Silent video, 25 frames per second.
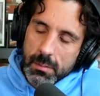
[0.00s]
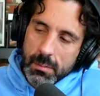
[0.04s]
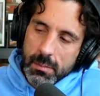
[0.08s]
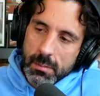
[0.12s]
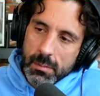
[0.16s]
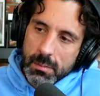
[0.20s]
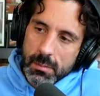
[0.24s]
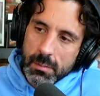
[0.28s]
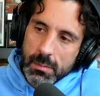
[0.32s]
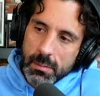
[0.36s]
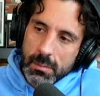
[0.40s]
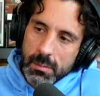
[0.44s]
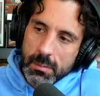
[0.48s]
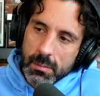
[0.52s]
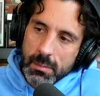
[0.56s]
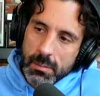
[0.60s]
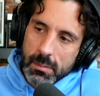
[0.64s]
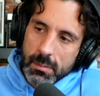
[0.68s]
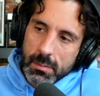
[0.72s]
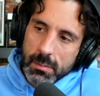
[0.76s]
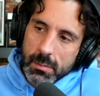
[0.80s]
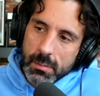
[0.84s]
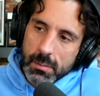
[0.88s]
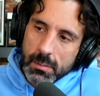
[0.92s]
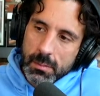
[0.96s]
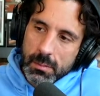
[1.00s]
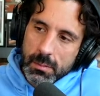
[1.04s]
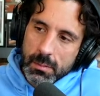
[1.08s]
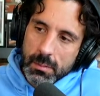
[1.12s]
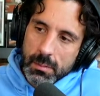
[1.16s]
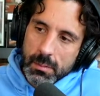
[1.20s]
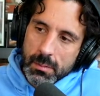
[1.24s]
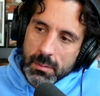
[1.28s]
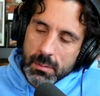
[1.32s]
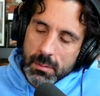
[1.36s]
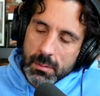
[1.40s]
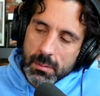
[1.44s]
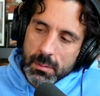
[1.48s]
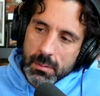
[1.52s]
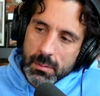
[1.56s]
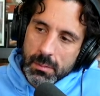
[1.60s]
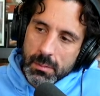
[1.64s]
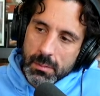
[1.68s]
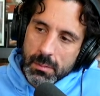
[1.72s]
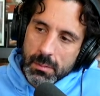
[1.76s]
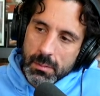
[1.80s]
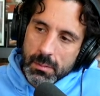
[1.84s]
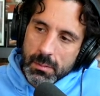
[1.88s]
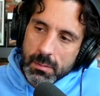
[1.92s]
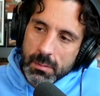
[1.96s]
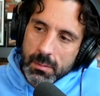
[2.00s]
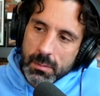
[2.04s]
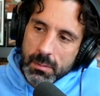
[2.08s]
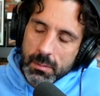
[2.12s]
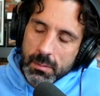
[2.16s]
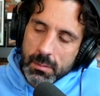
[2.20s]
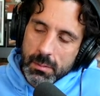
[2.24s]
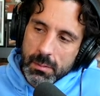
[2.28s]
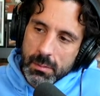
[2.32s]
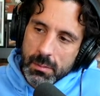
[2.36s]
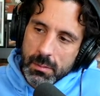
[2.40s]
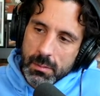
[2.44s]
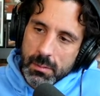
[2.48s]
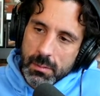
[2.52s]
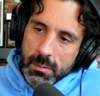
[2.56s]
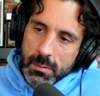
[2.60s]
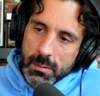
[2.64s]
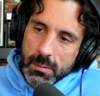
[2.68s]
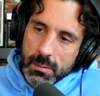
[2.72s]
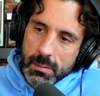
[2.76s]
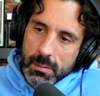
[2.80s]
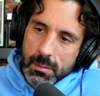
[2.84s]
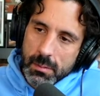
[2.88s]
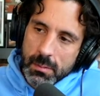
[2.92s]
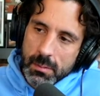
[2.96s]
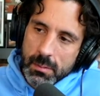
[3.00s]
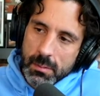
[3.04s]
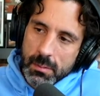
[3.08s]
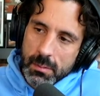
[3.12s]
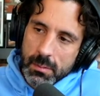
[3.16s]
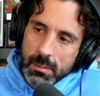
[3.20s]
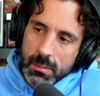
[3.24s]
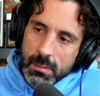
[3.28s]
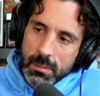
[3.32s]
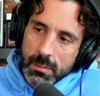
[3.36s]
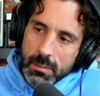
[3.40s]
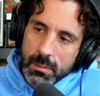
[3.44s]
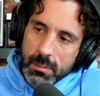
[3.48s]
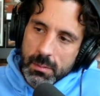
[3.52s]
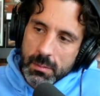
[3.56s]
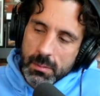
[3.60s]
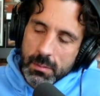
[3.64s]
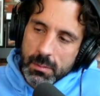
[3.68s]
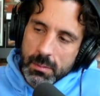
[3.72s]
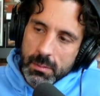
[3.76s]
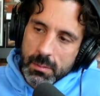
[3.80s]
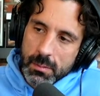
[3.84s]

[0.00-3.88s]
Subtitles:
(not speaking)